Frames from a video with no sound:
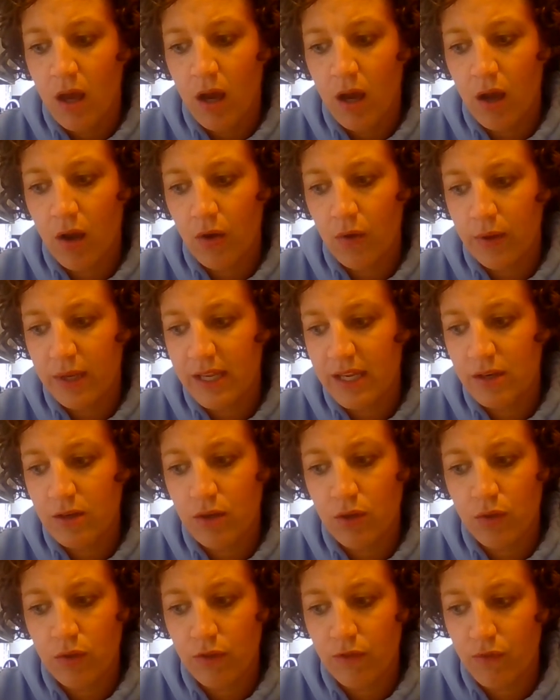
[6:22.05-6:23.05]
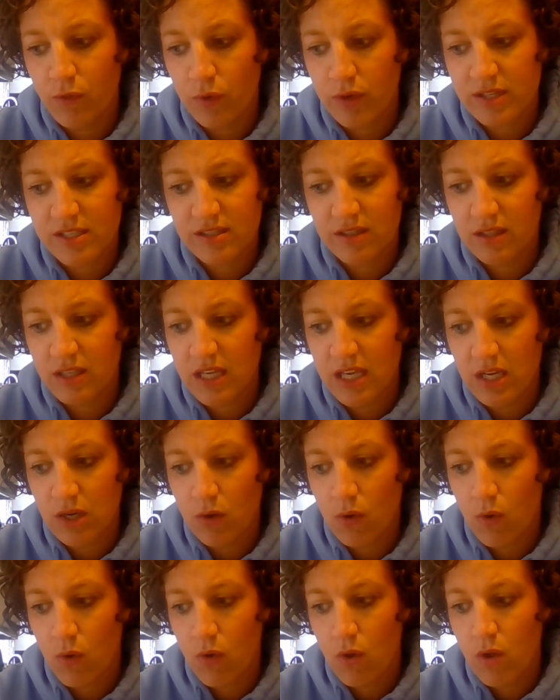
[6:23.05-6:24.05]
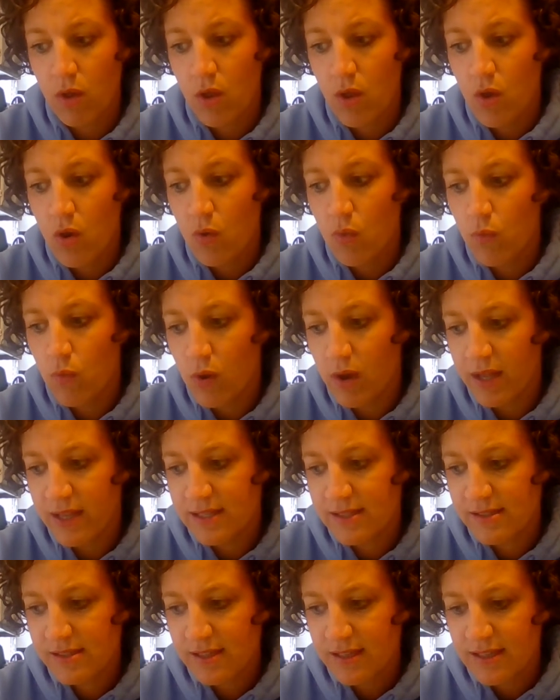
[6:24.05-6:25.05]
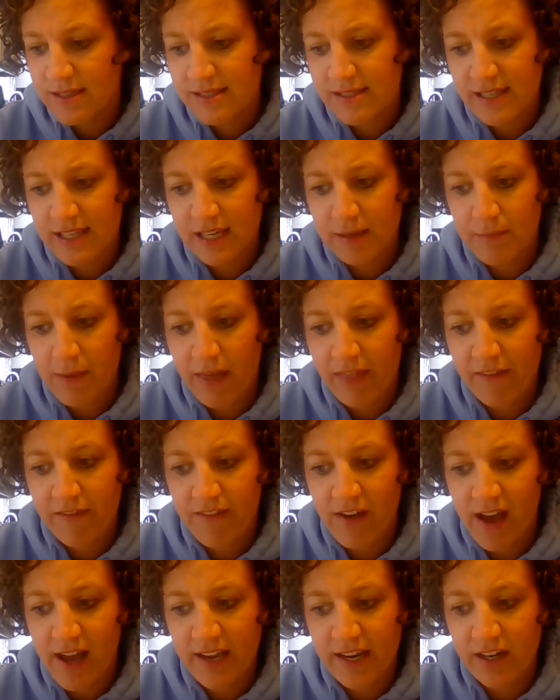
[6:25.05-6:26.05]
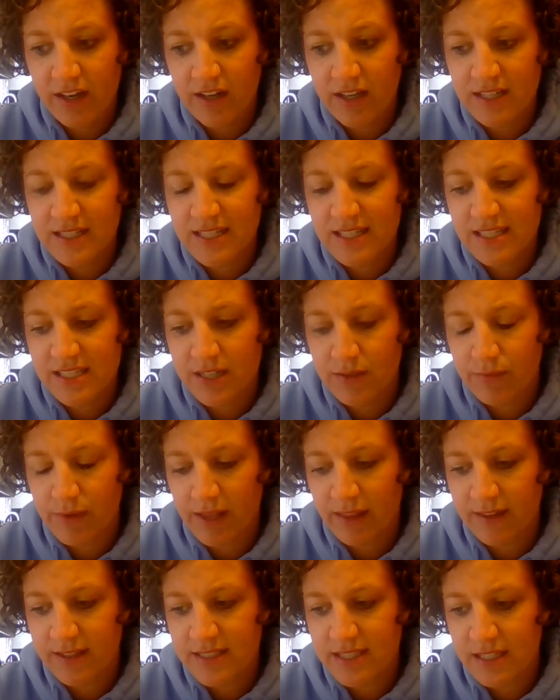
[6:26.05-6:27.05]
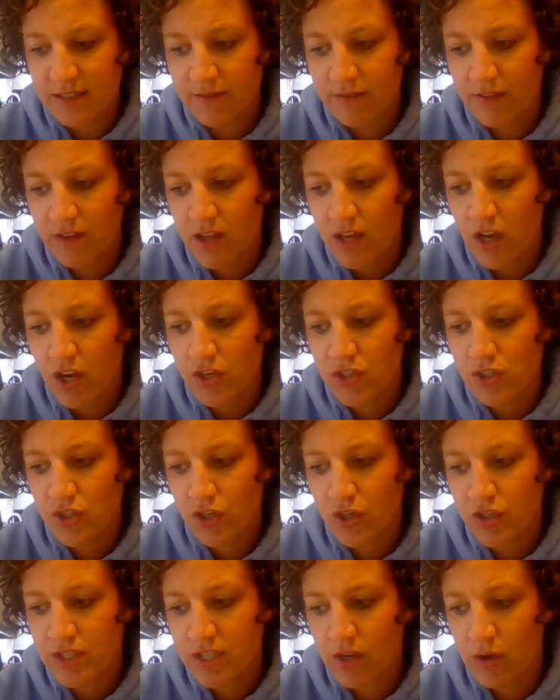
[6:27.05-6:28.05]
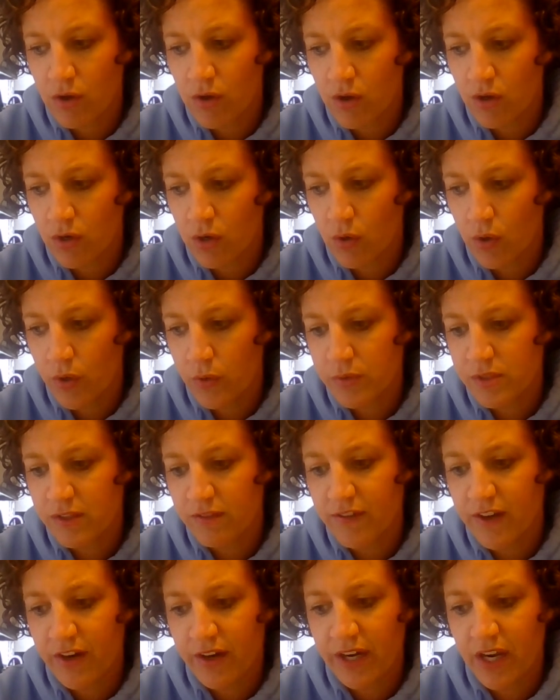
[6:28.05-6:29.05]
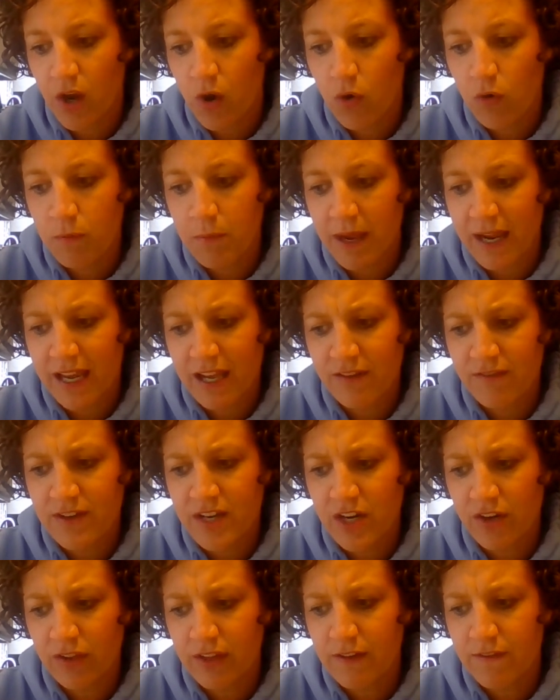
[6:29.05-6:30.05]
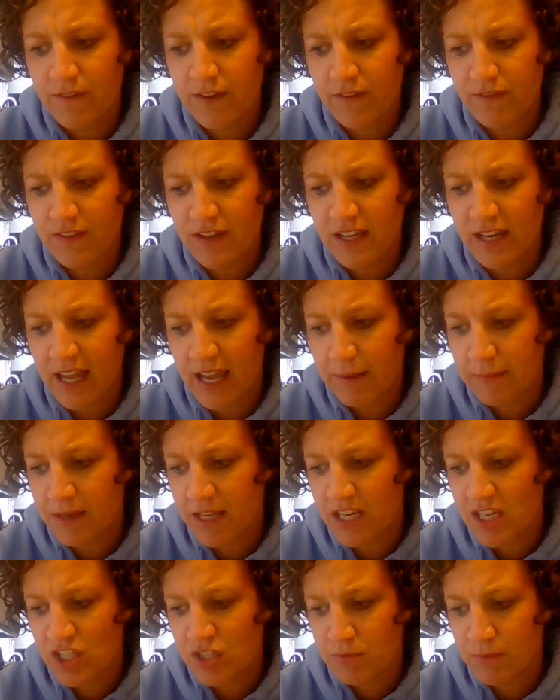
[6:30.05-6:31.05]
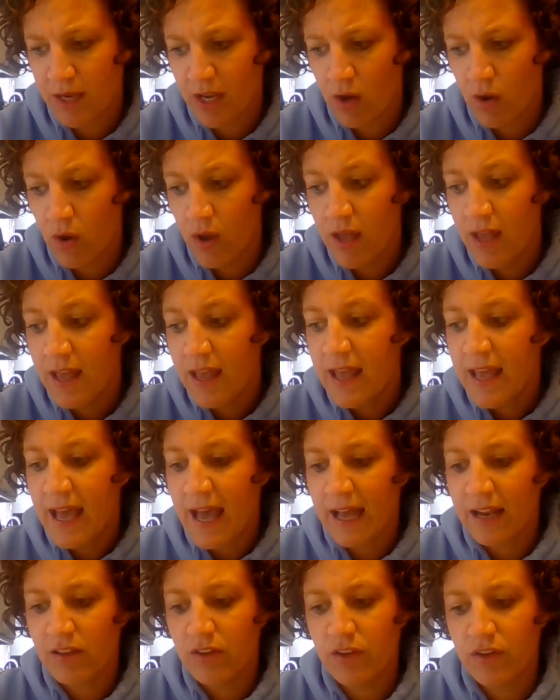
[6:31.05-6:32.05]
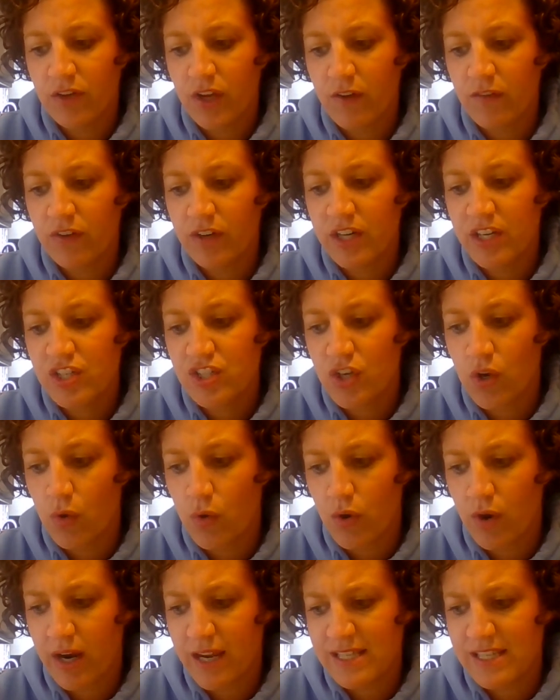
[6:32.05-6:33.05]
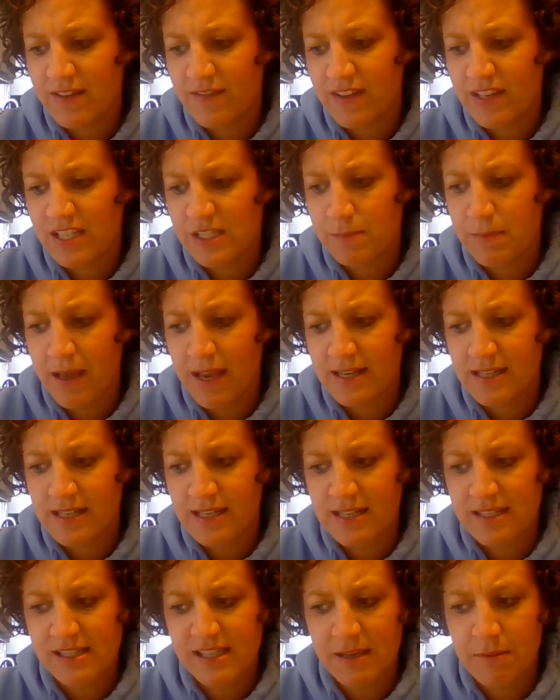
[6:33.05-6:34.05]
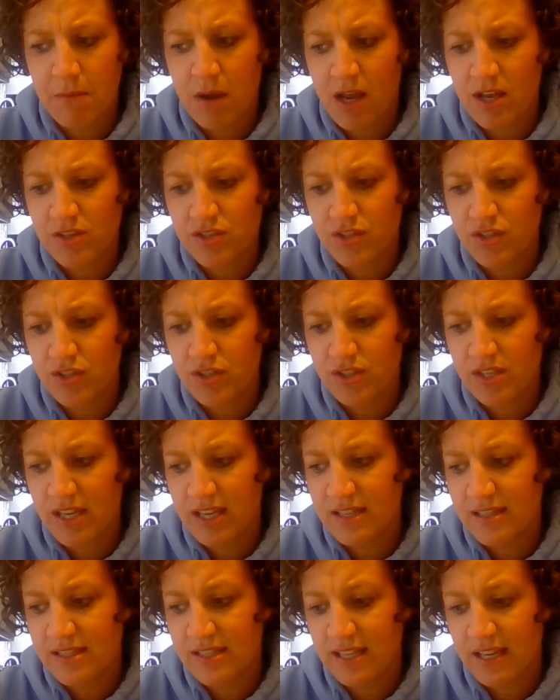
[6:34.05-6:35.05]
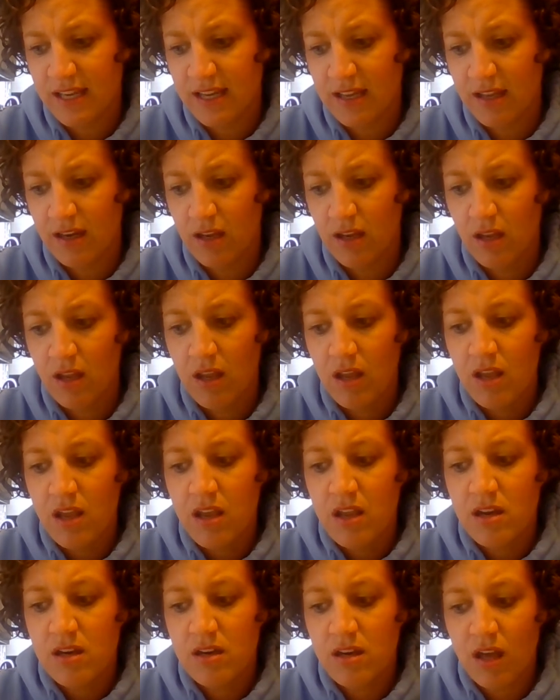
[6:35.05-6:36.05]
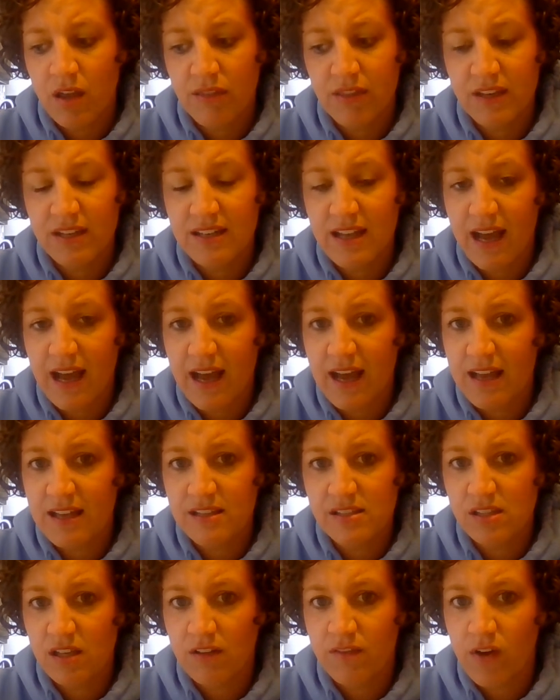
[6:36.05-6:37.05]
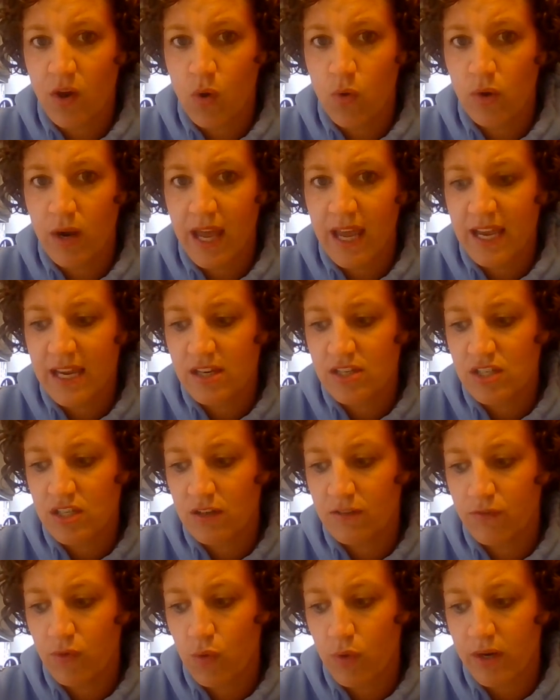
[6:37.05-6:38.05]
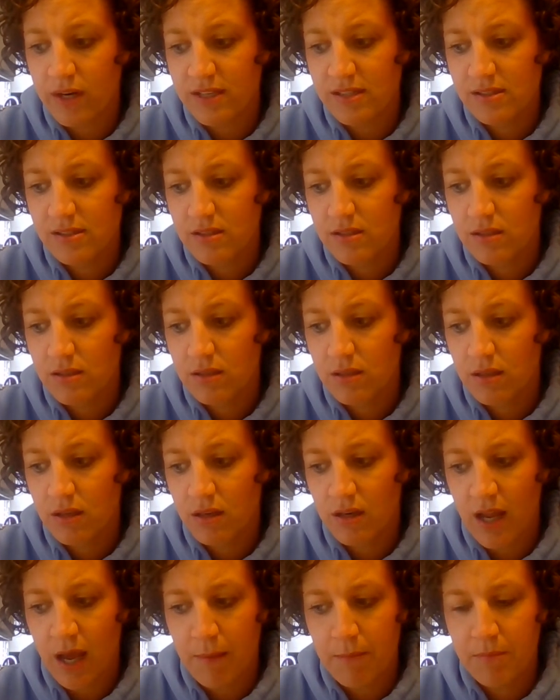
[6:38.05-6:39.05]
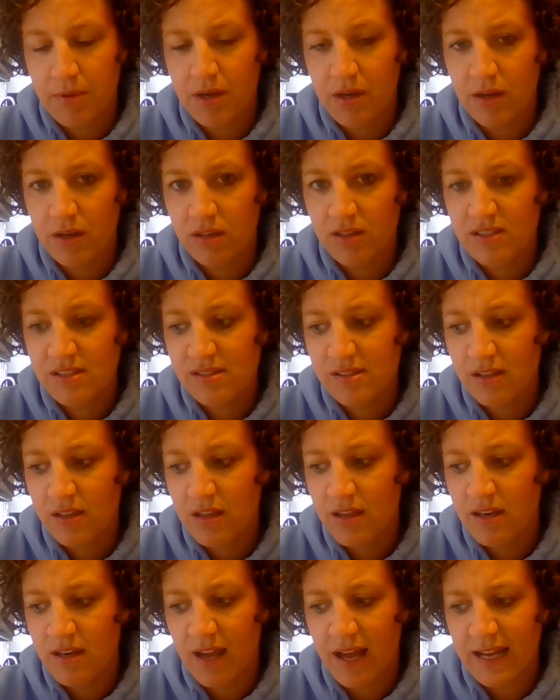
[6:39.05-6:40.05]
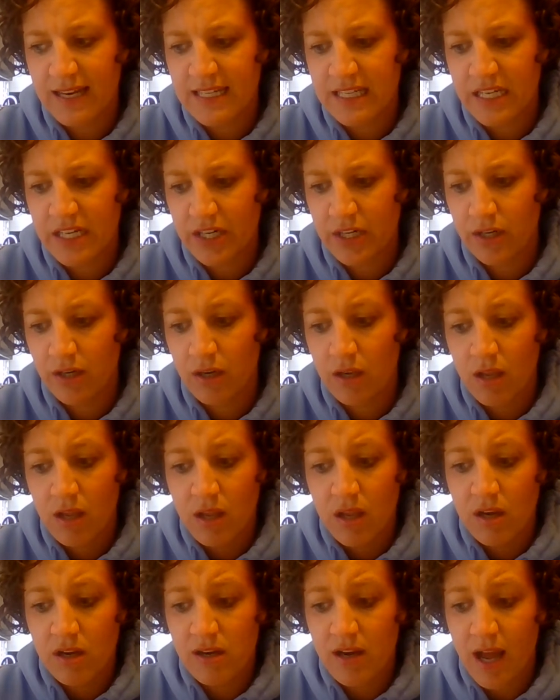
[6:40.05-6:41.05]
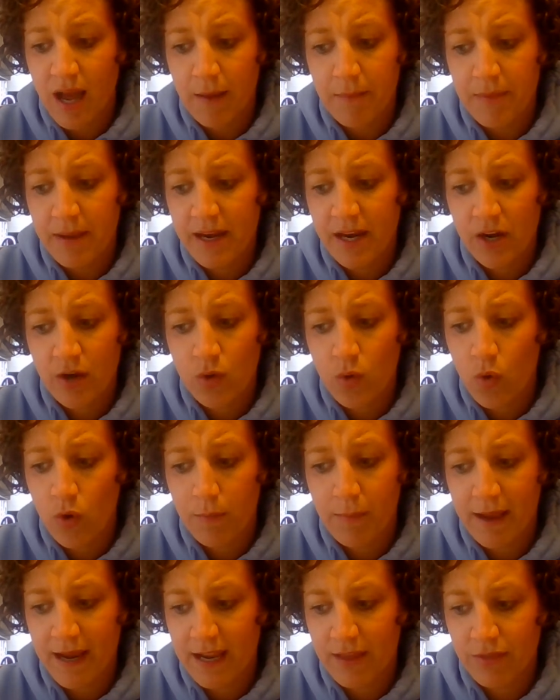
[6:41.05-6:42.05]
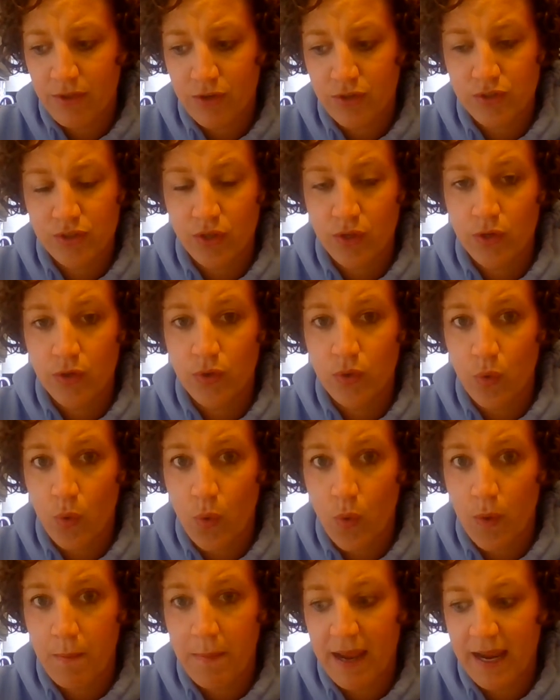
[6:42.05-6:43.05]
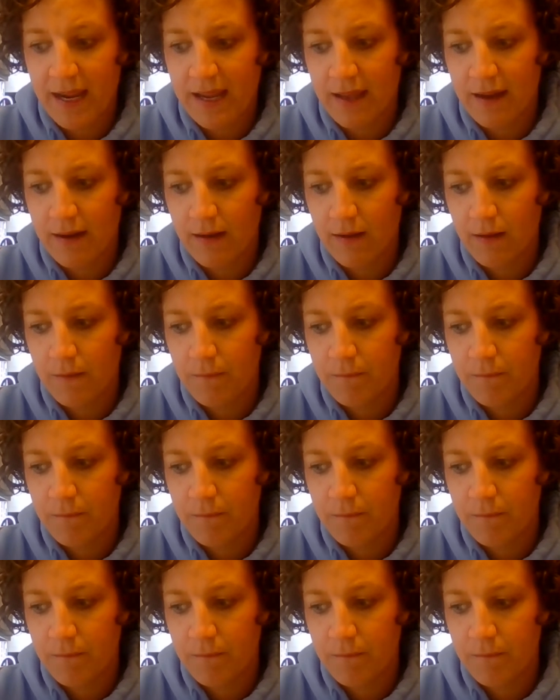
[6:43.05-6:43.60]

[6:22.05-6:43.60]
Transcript: Oh, he knew the forest could kill. Once, sitting by the fire, a distant relative, a shirt-tail uncle who was a very old man of nearly 50 named Ishmael, had looked over his shoulder as if expecting to see monsters and said, "Nothing dies of old age in a forest. Not bugs, not deer, not bear nor panthers, nor man.